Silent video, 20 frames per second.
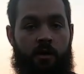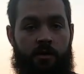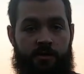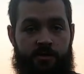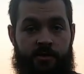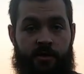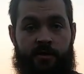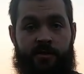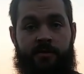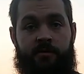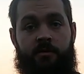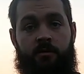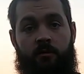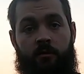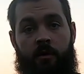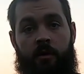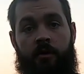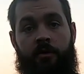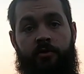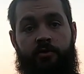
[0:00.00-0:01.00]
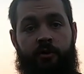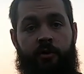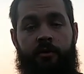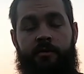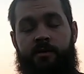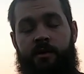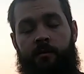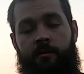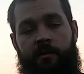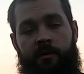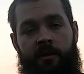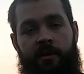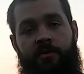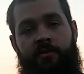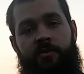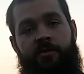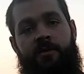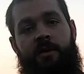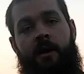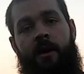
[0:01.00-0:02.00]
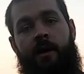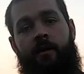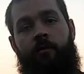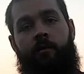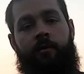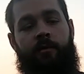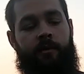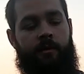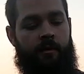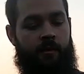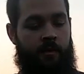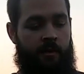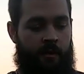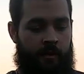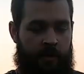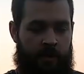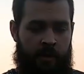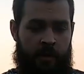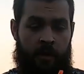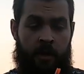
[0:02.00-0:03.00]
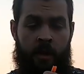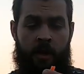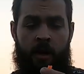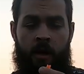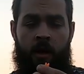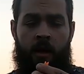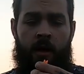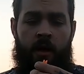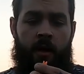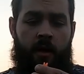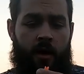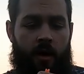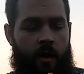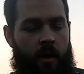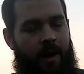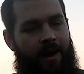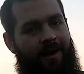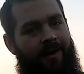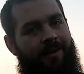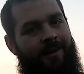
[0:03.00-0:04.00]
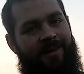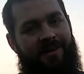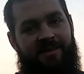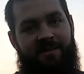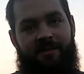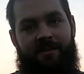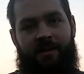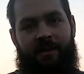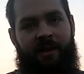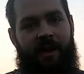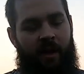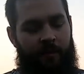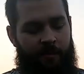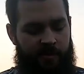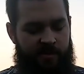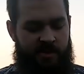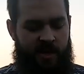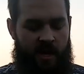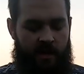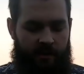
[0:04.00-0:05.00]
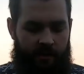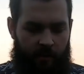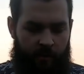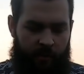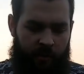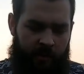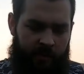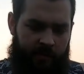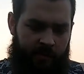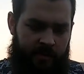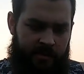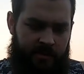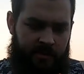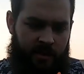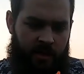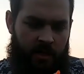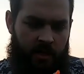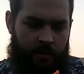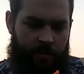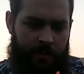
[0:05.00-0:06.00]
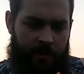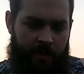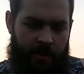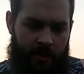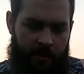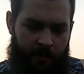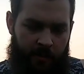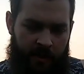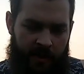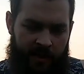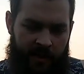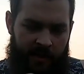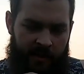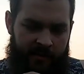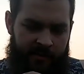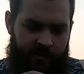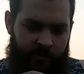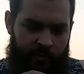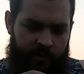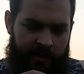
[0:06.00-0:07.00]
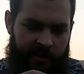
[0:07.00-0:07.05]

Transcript: just to show you some of the issues I had with it. The camera's not going to pick this up, but I got 3